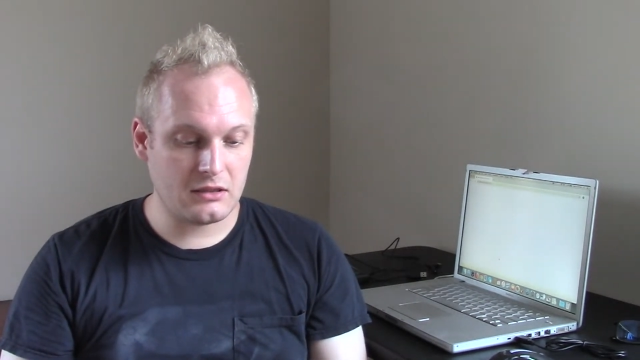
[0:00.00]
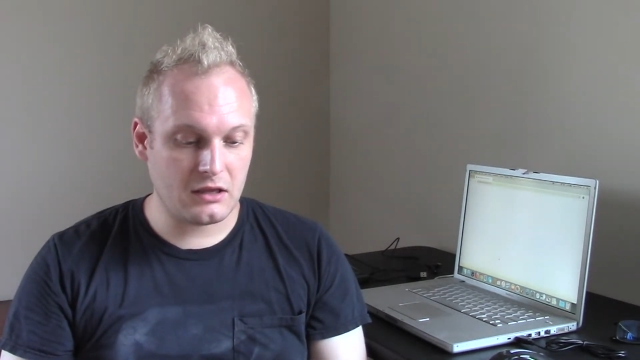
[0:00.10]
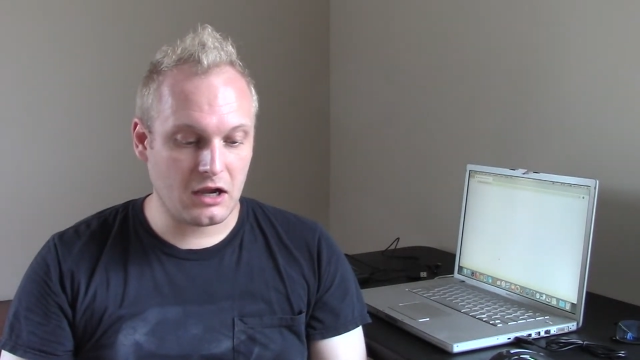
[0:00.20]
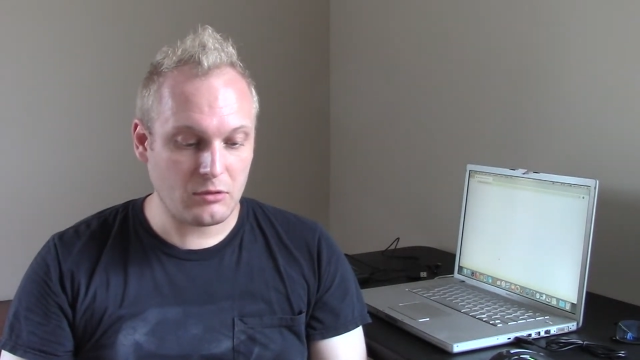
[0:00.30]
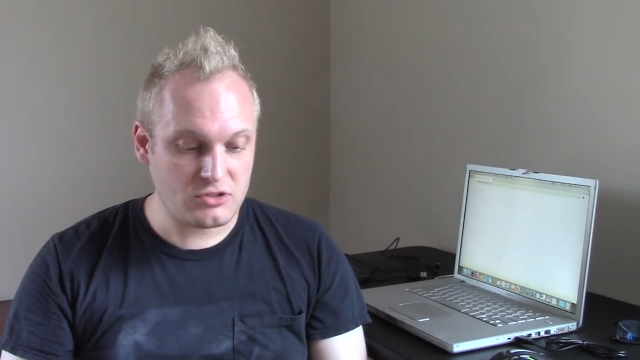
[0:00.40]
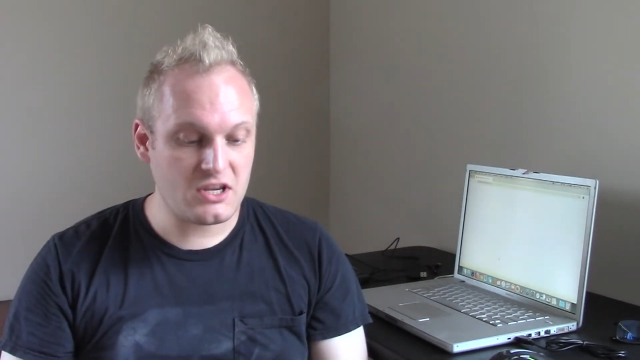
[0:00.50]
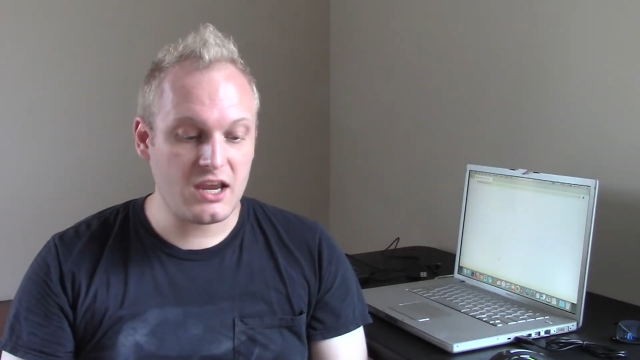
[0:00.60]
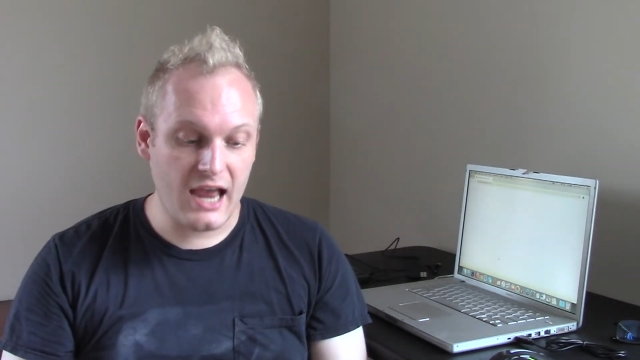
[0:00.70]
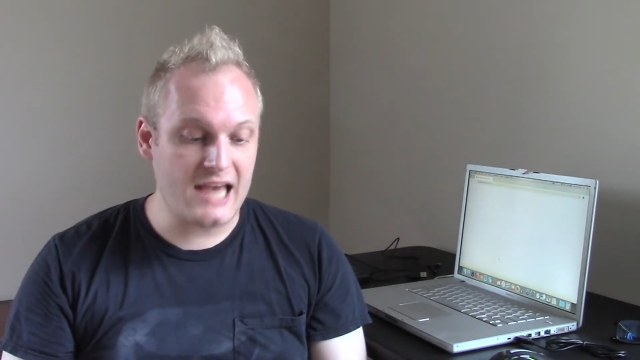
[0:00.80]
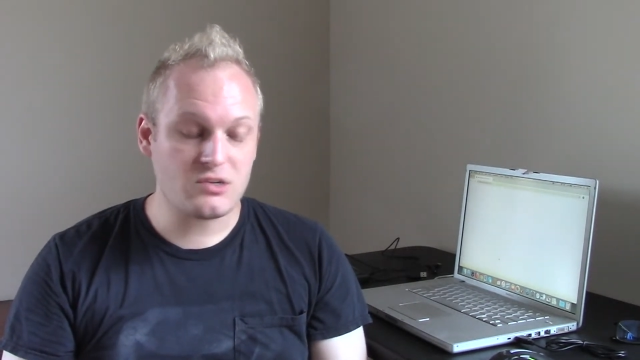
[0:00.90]
I would
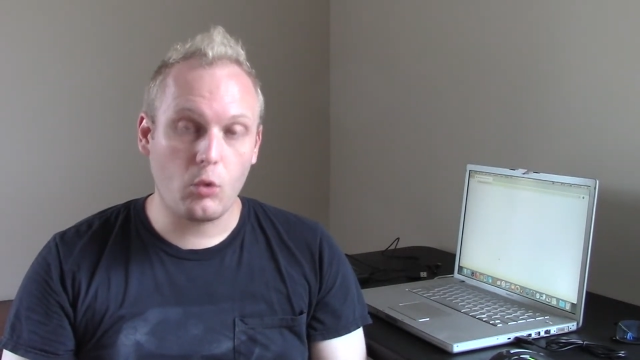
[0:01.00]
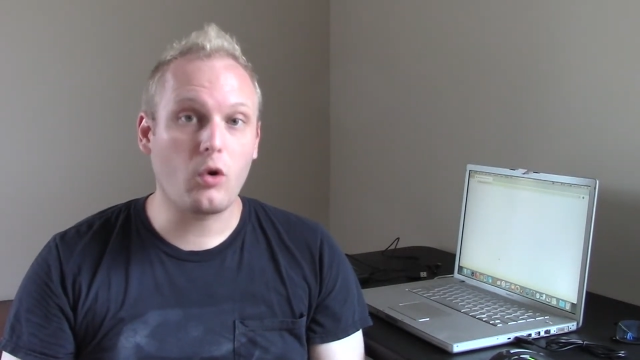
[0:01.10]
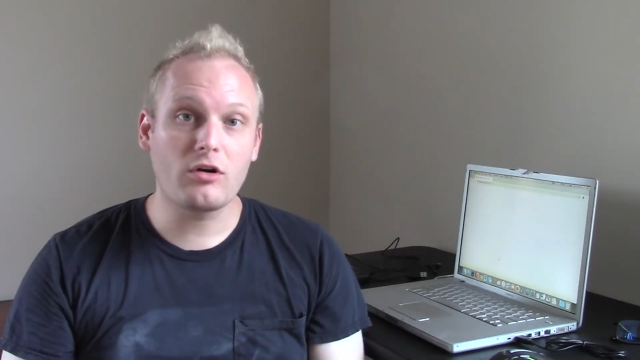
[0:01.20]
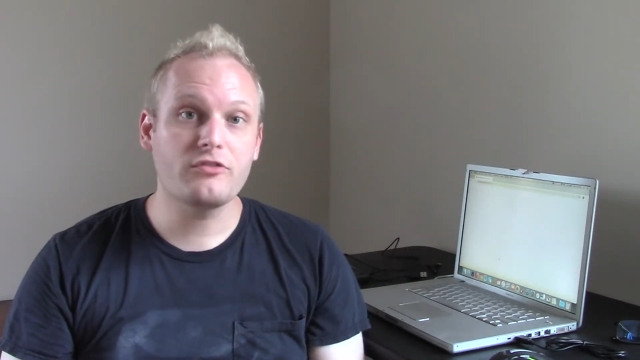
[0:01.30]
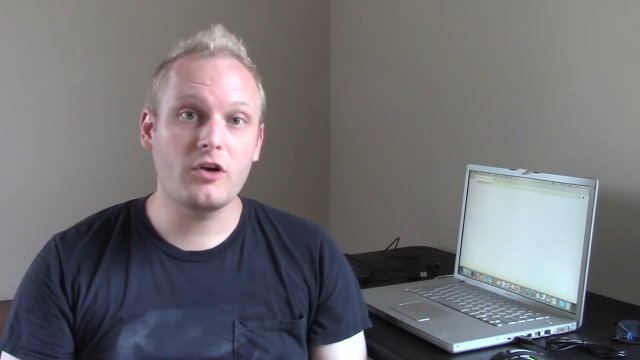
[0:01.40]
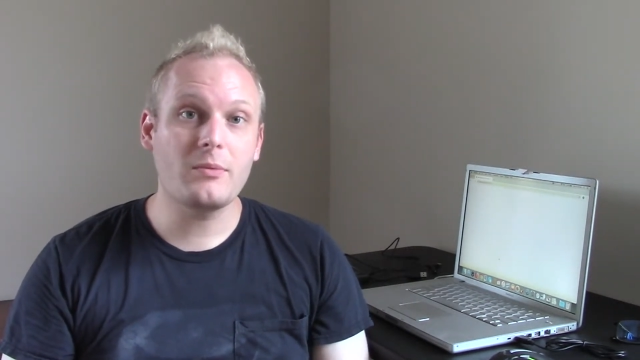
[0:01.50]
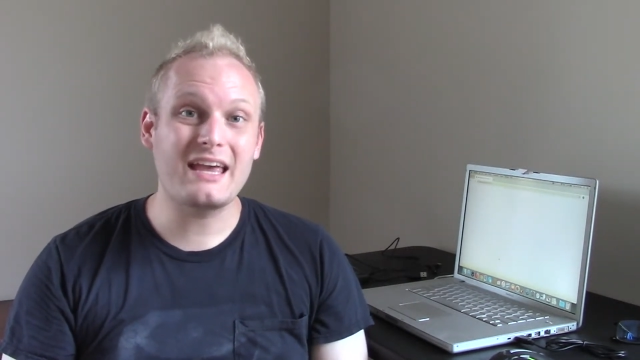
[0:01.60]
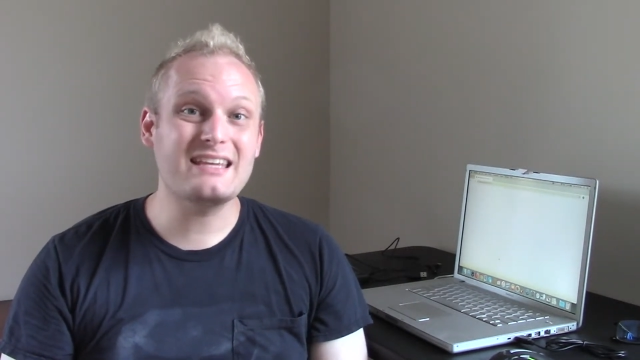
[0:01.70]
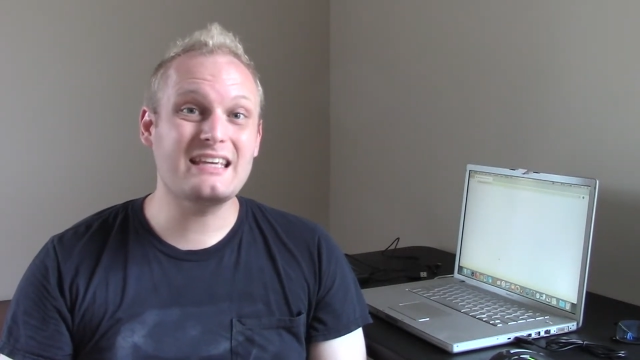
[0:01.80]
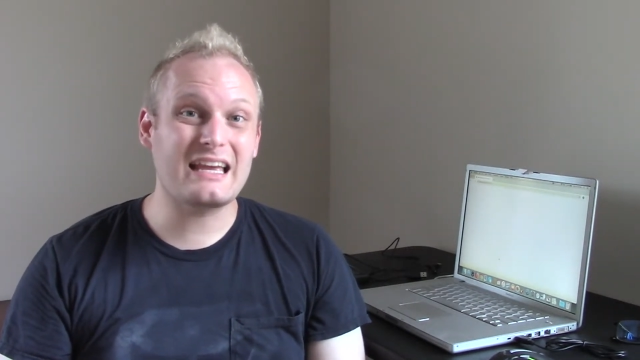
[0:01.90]
say as a horror film,
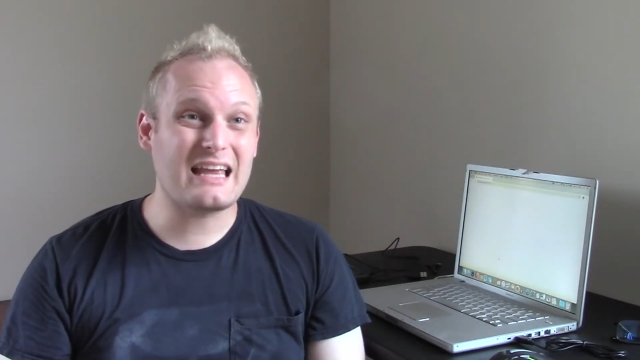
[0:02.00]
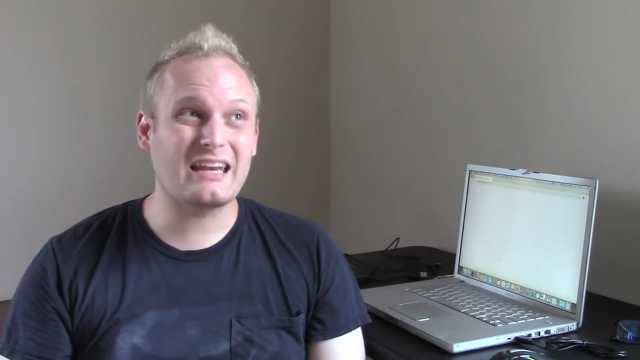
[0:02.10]
and I